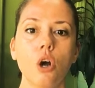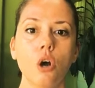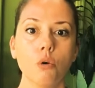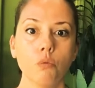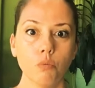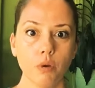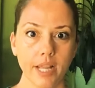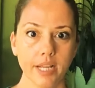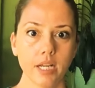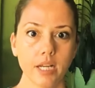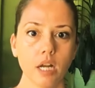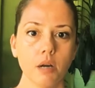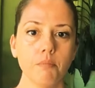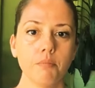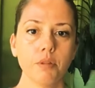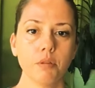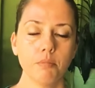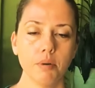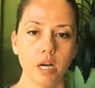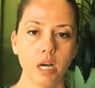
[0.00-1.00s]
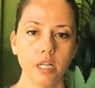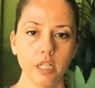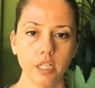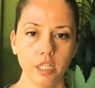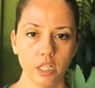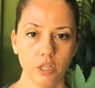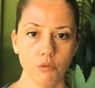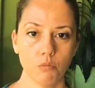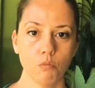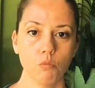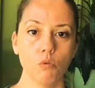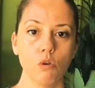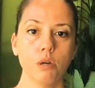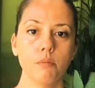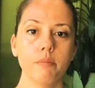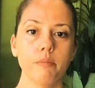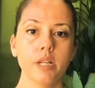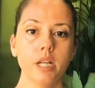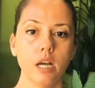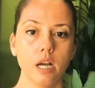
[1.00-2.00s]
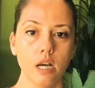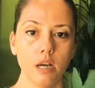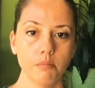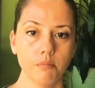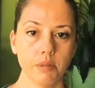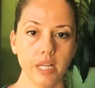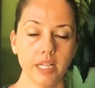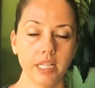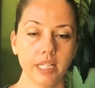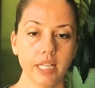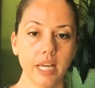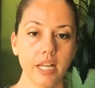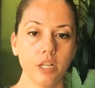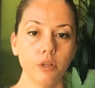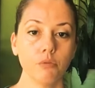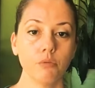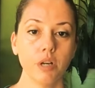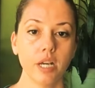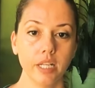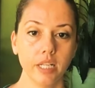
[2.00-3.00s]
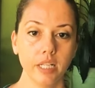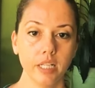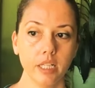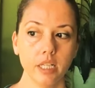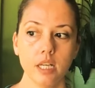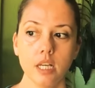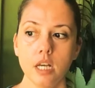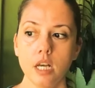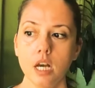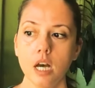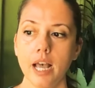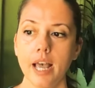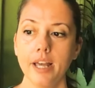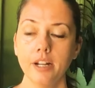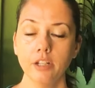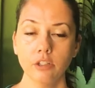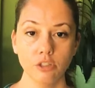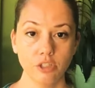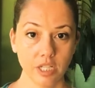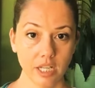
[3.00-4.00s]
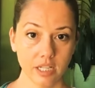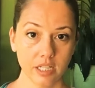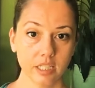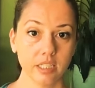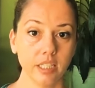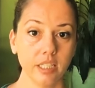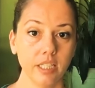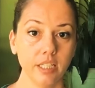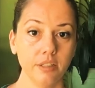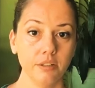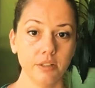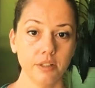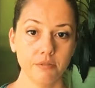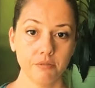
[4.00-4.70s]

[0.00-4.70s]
wake up the body and warm it up and get it ready energetically,